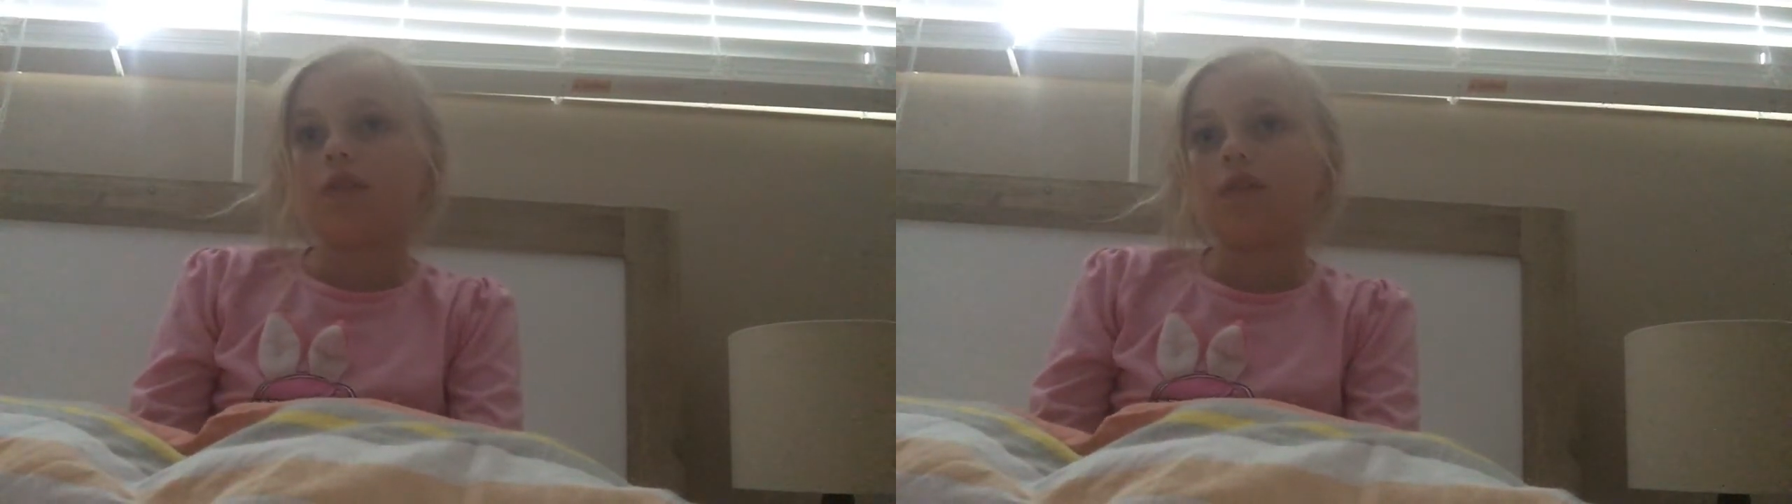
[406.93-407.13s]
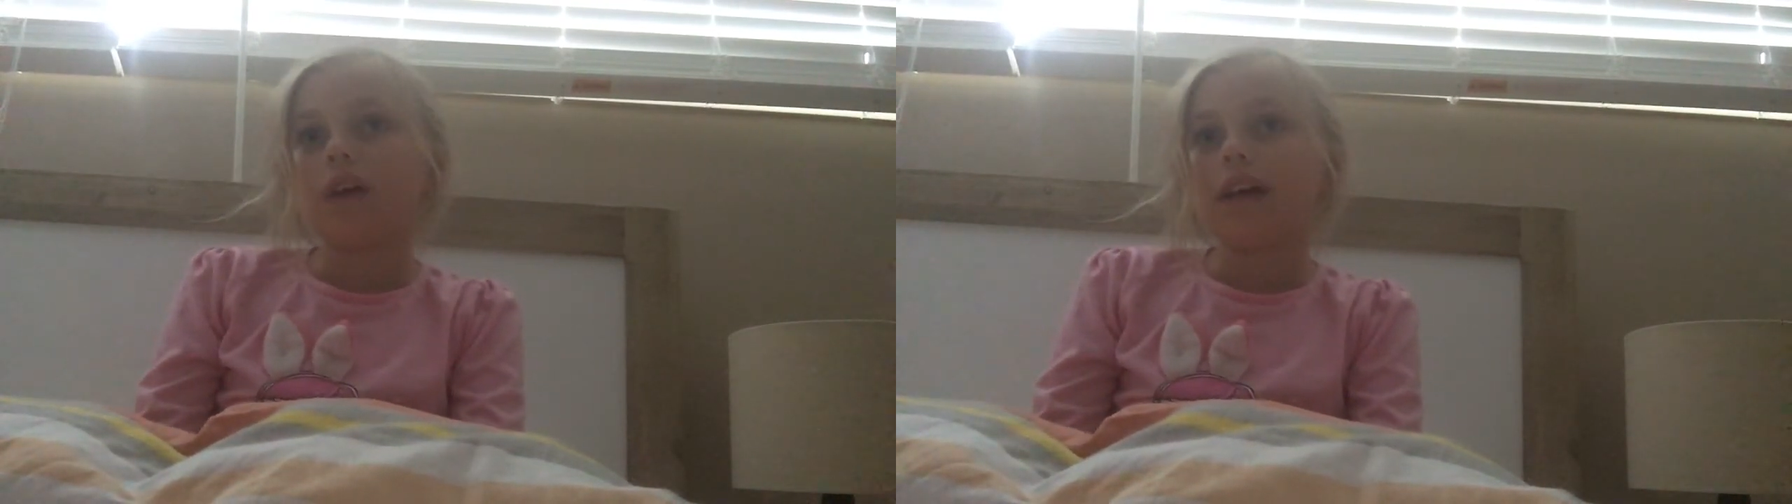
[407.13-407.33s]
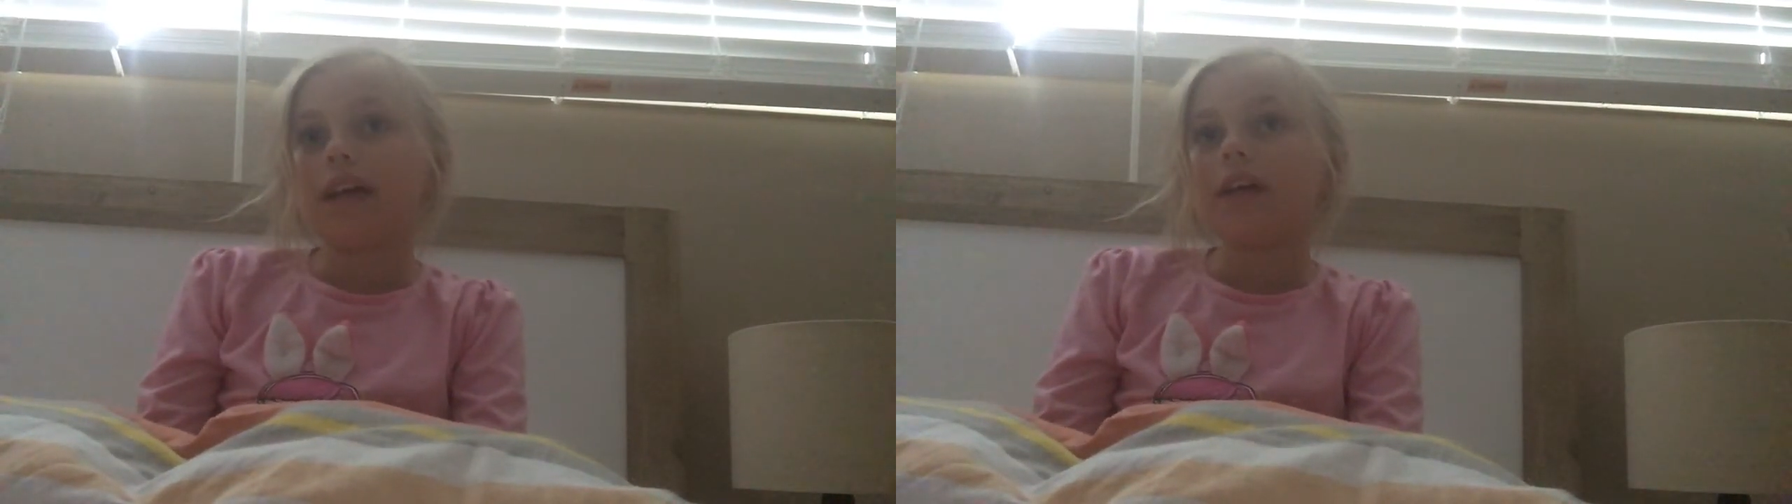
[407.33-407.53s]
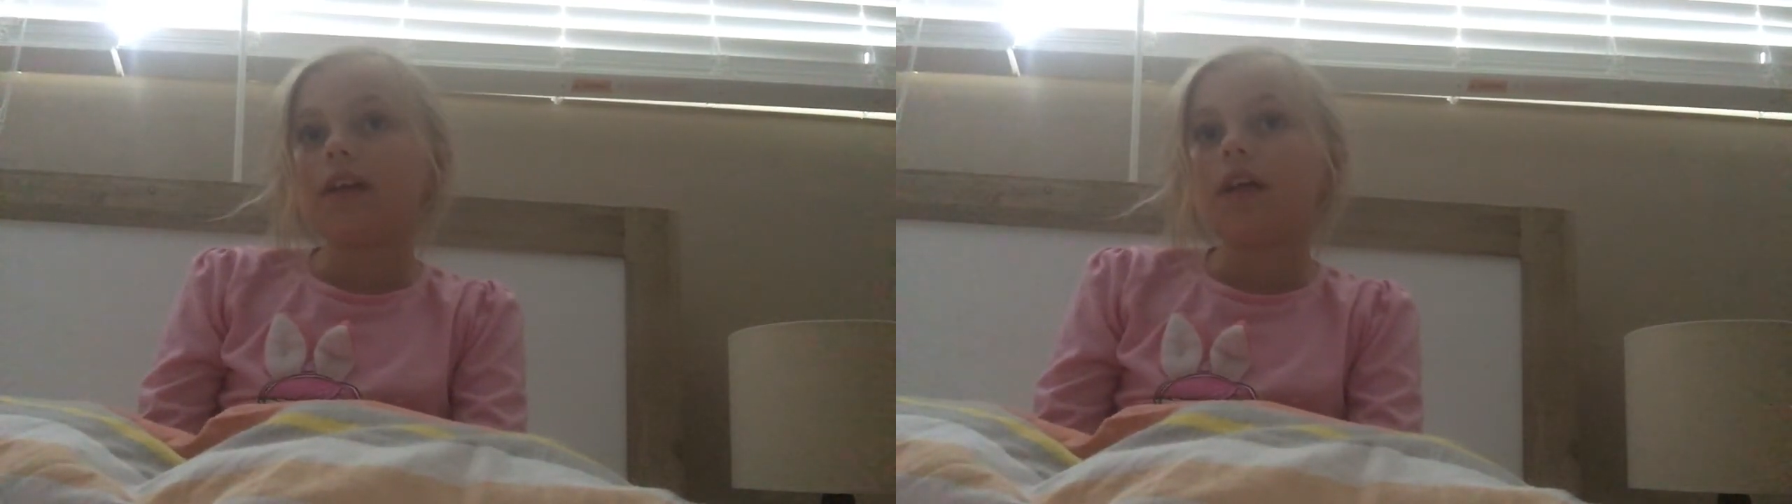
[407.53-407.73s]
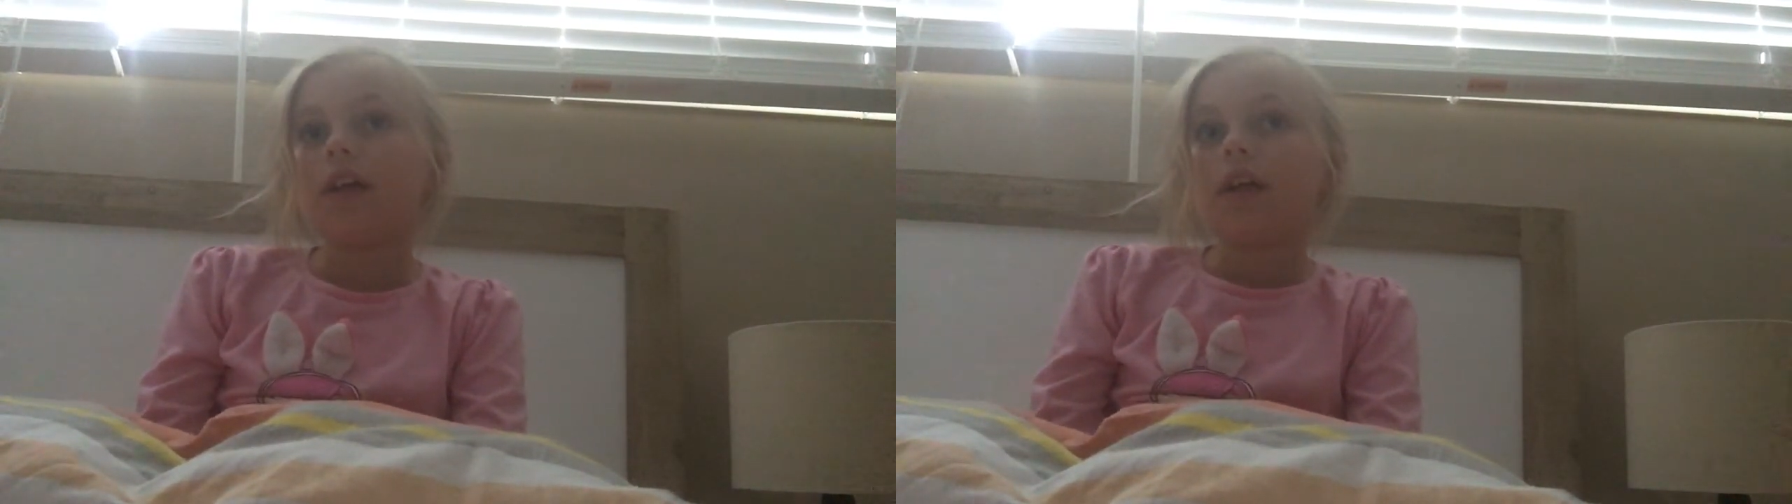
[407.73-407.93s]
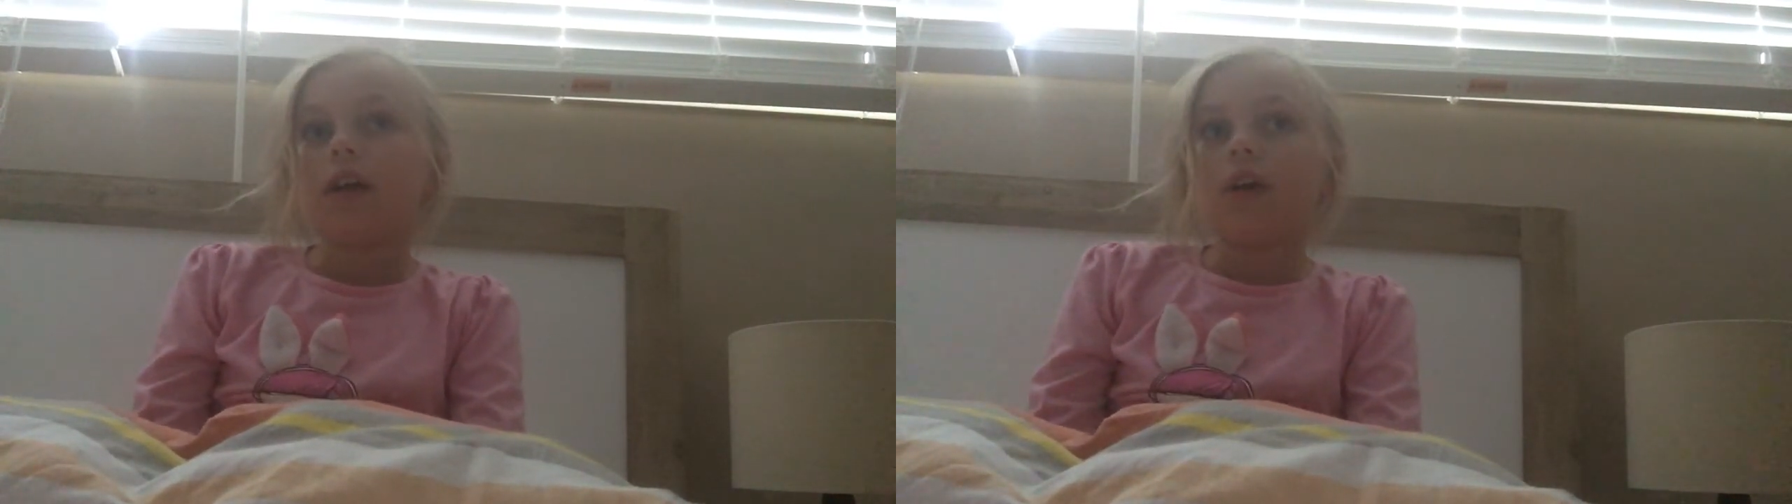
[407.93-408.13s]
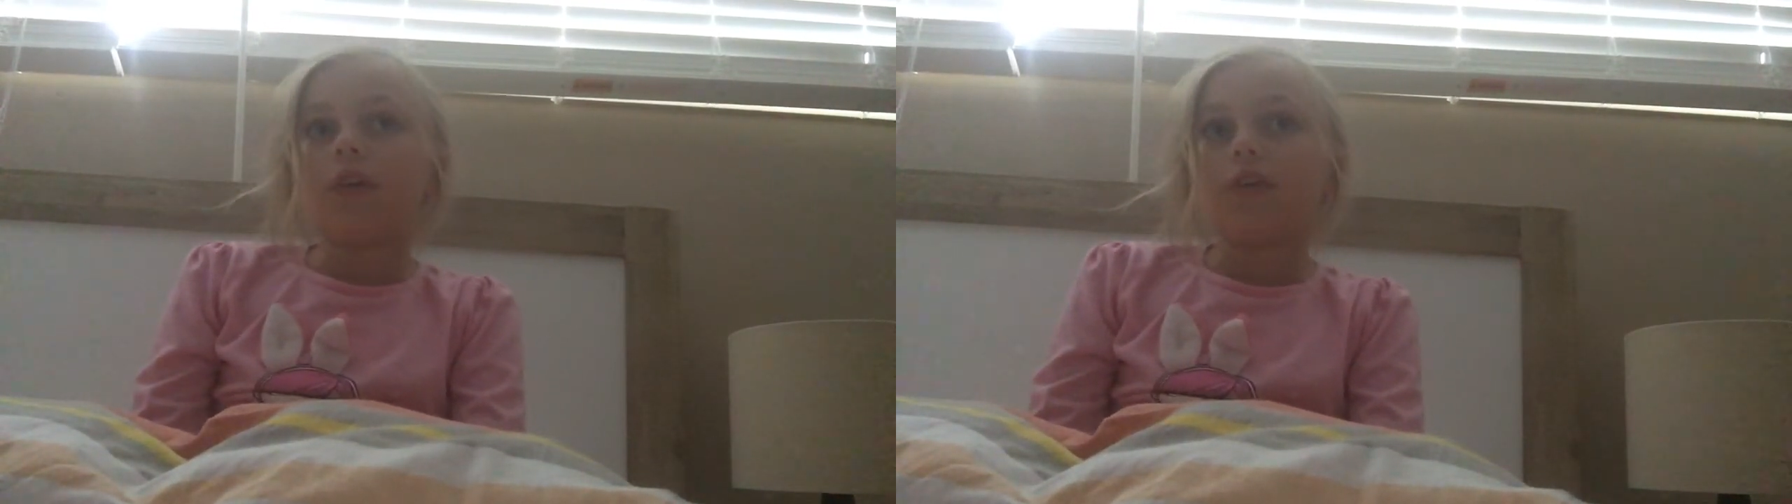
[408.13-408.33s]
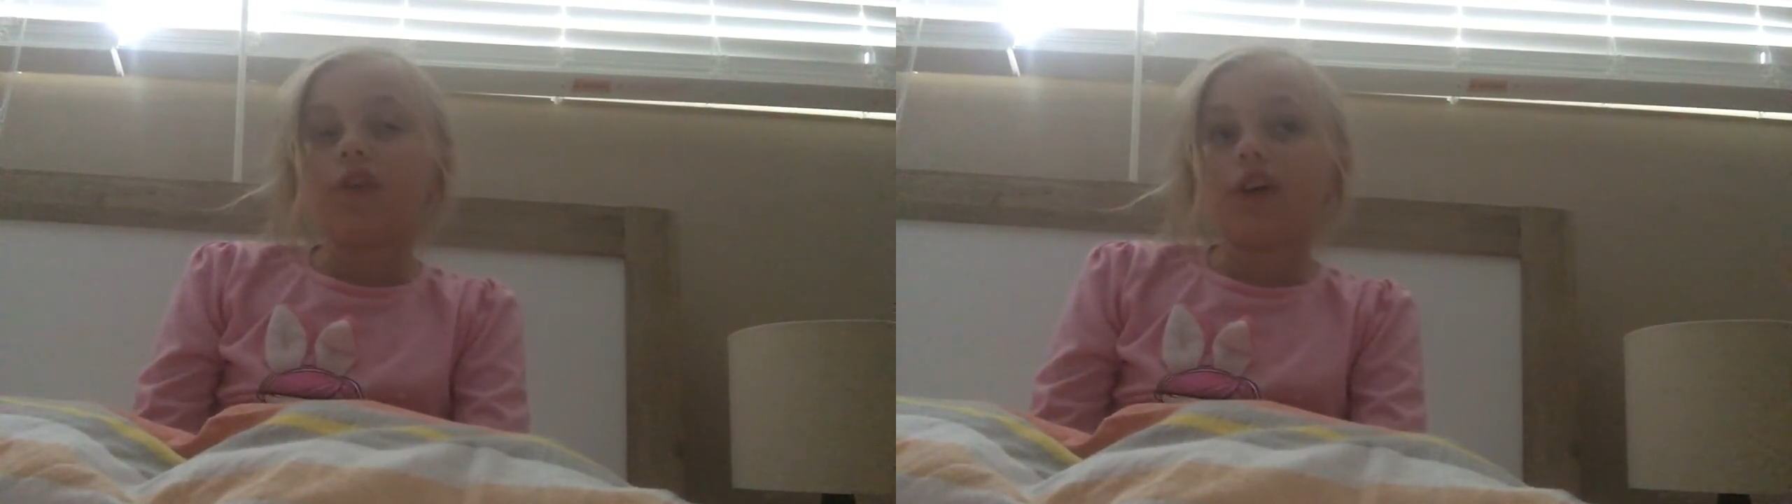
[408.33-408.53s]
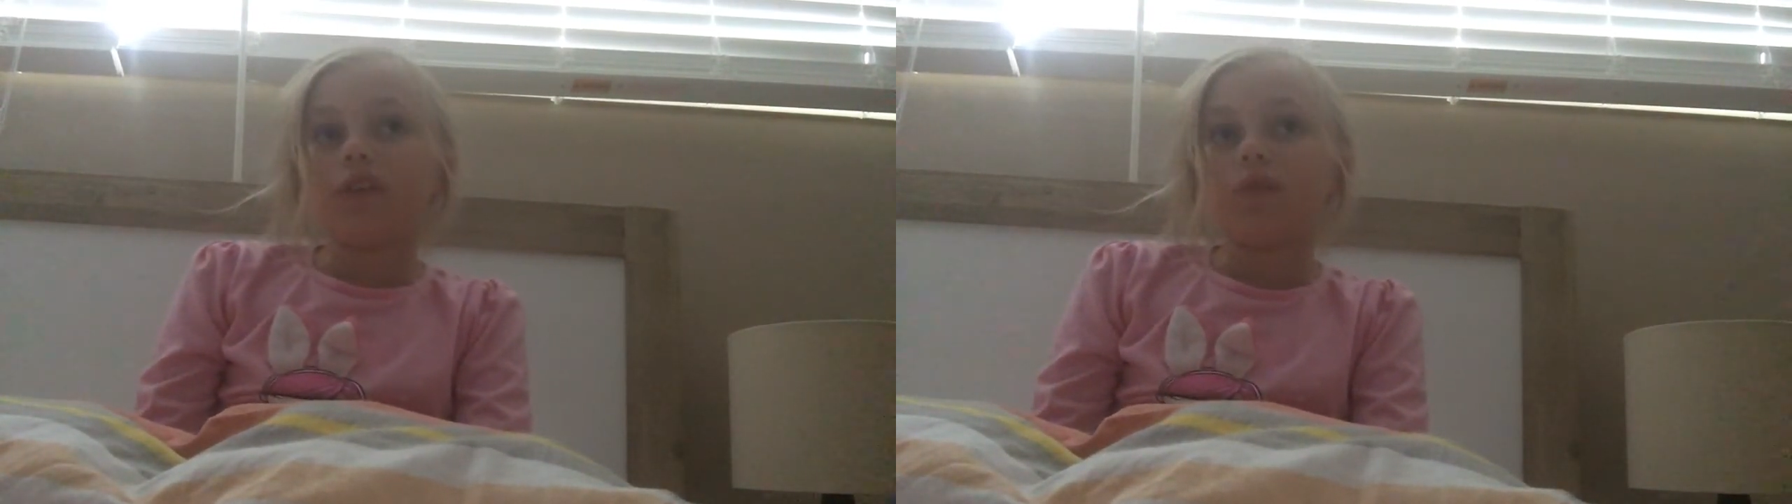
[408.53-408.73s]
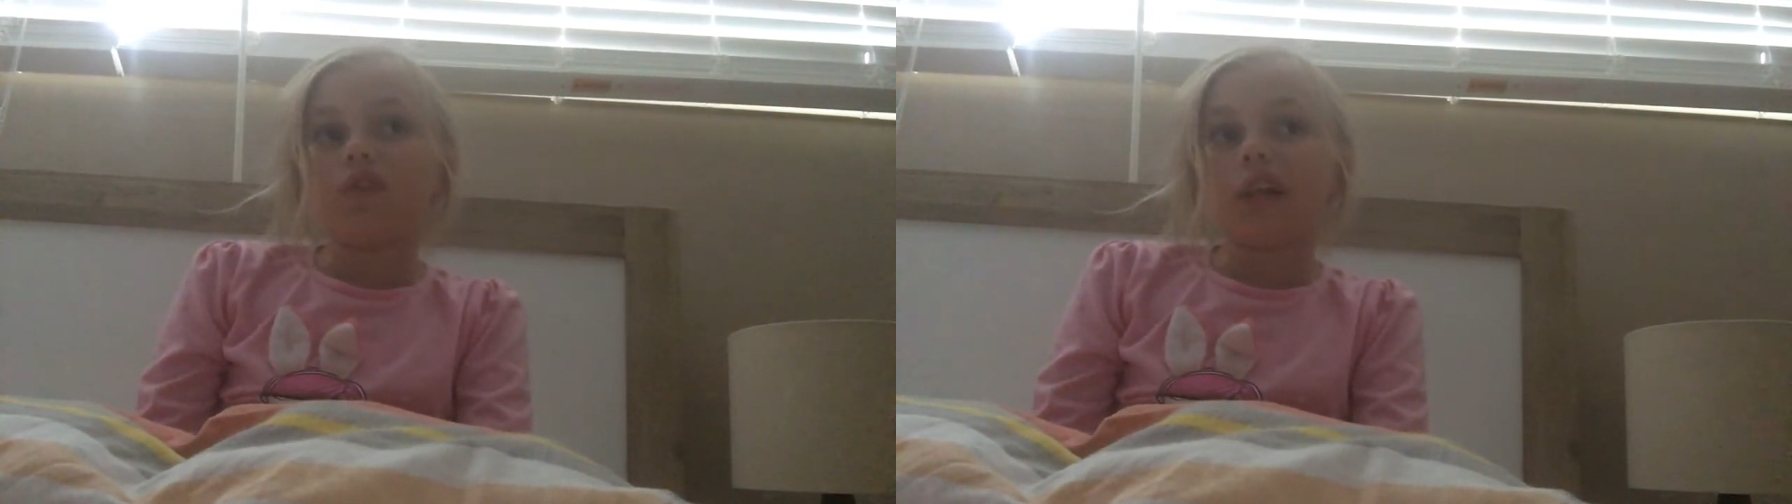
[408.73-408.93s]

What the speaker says: flight. On the first